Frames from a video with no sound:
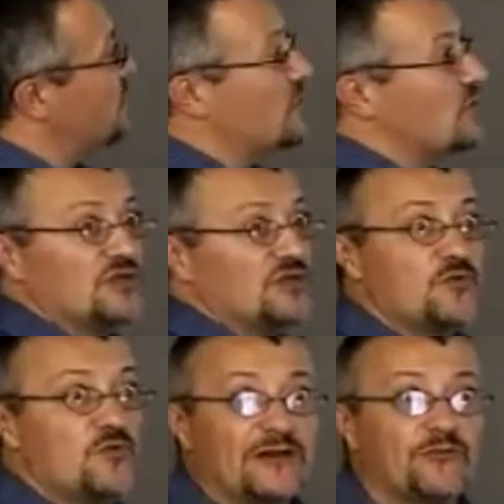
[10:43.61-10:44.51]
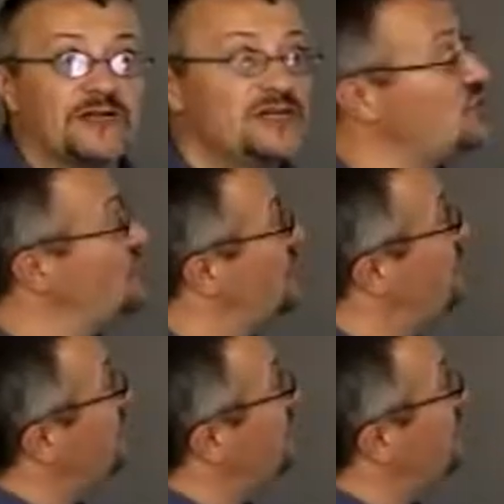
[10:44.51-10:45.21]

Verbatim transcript: So there's a direct relationship